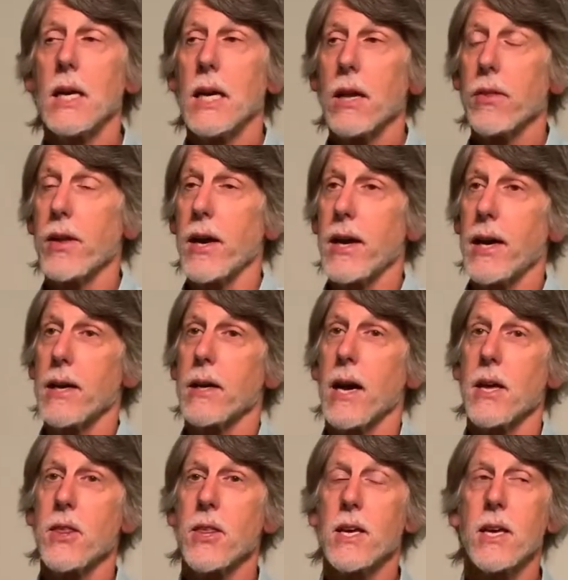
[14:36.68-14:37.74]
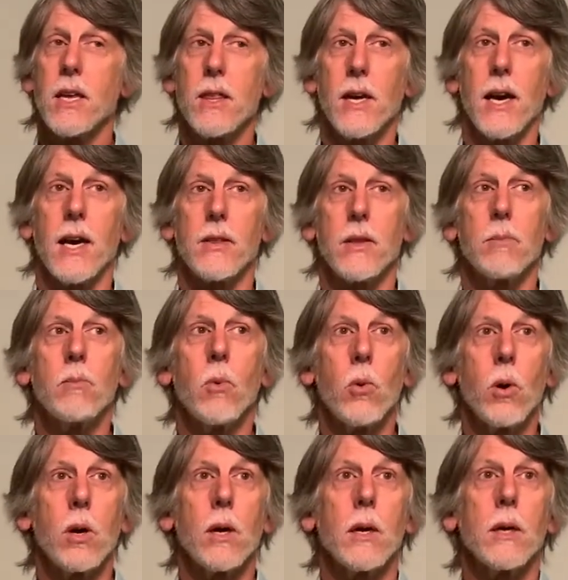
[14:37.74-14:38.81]
that I think that the
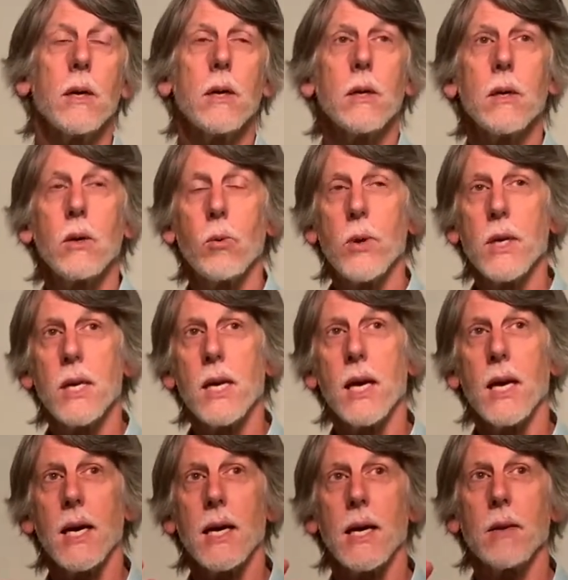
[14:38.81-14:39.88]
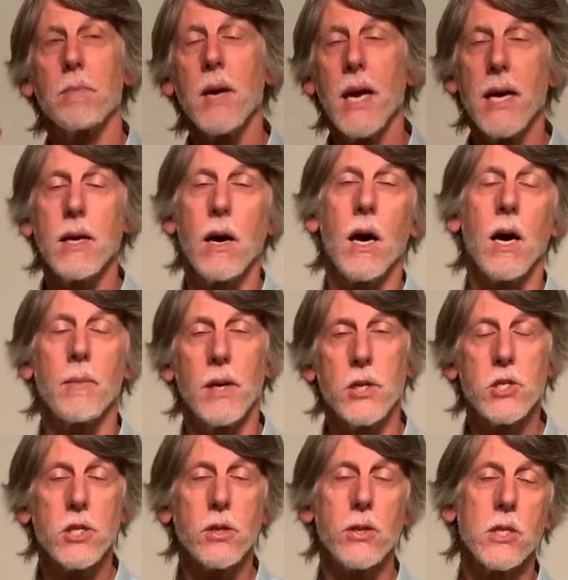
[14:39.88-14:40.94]
more we can pay
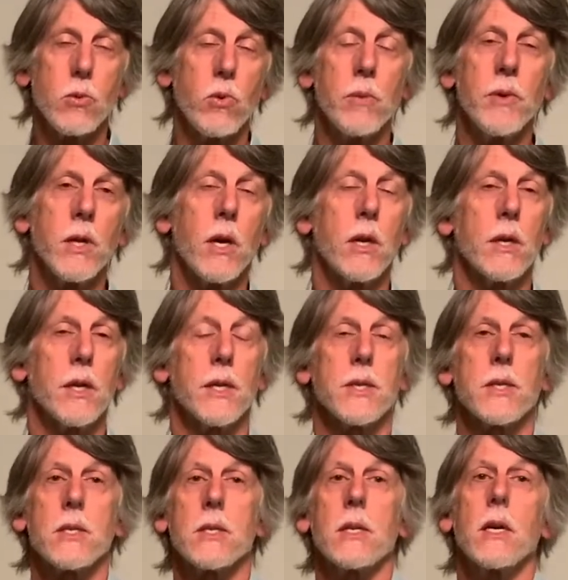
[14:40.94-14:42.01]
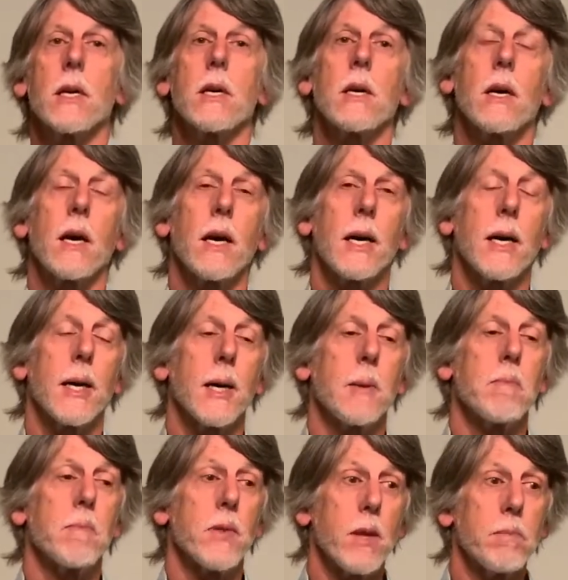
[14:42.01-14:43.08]
homage to these women artists,
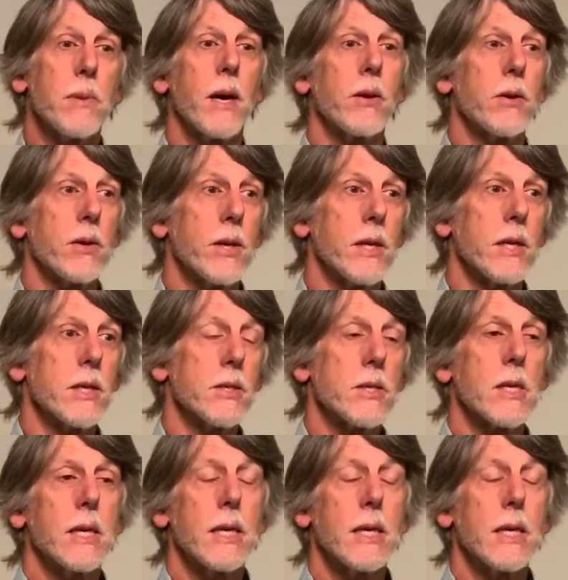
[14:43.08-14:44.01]
the better it is.